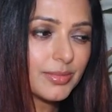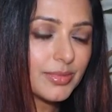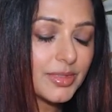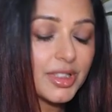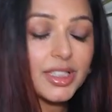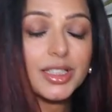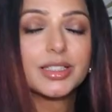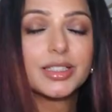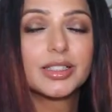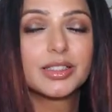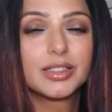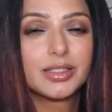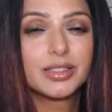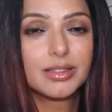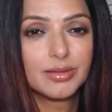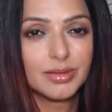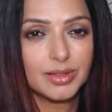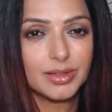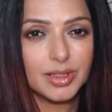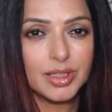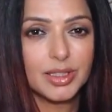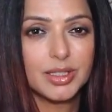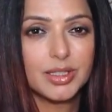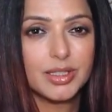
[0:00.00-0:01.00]

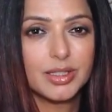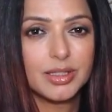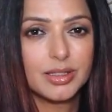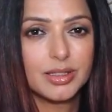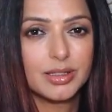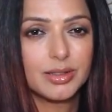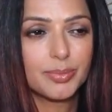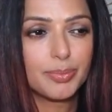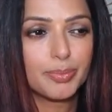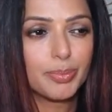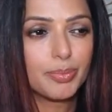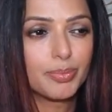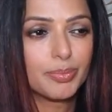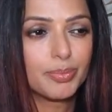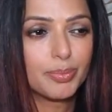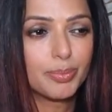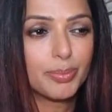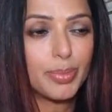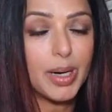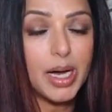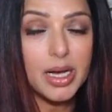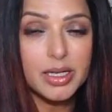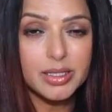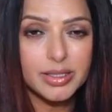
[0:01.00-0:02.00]
his
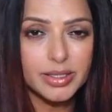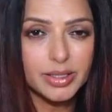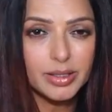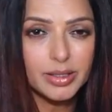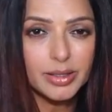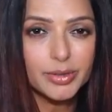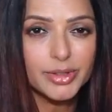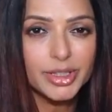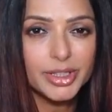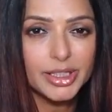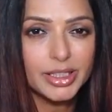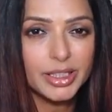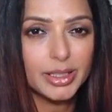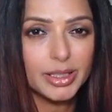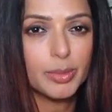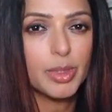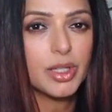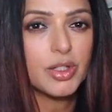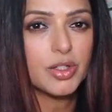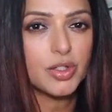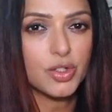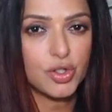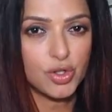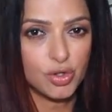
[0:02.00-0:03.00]
passing away came
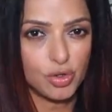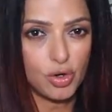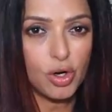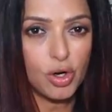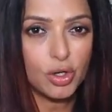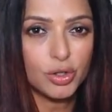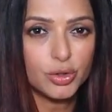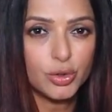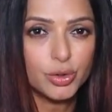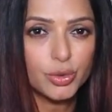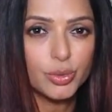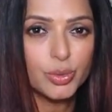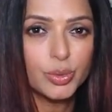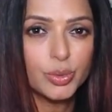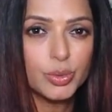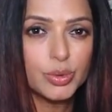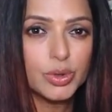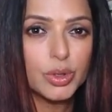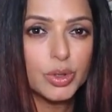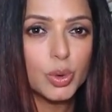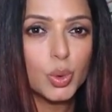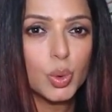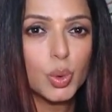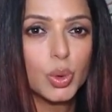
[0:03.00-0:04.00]
as a shock to
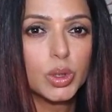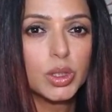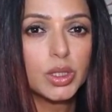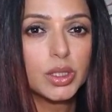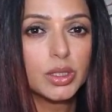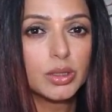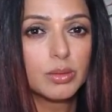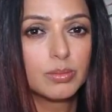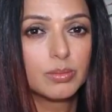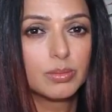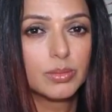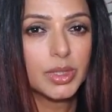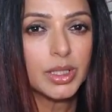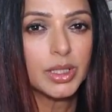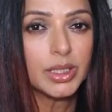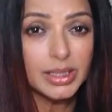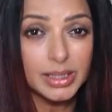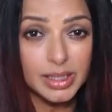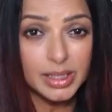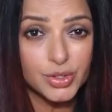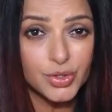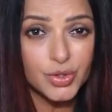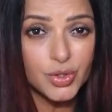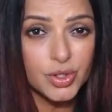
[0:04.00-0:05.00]
the whole
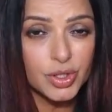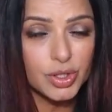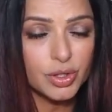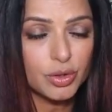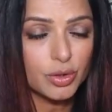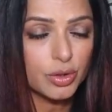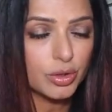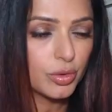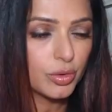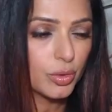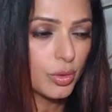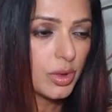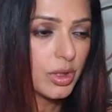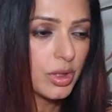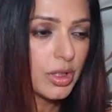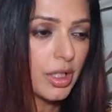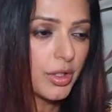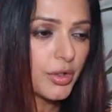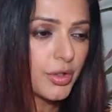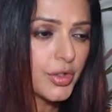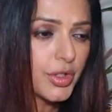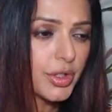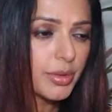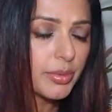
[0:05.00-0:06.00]
industry or the whole
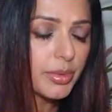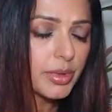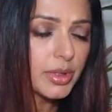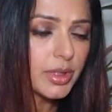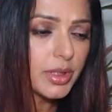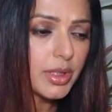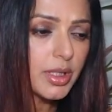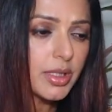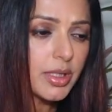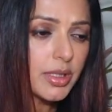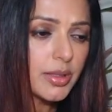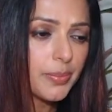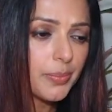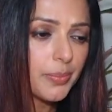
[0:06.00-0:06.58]
country because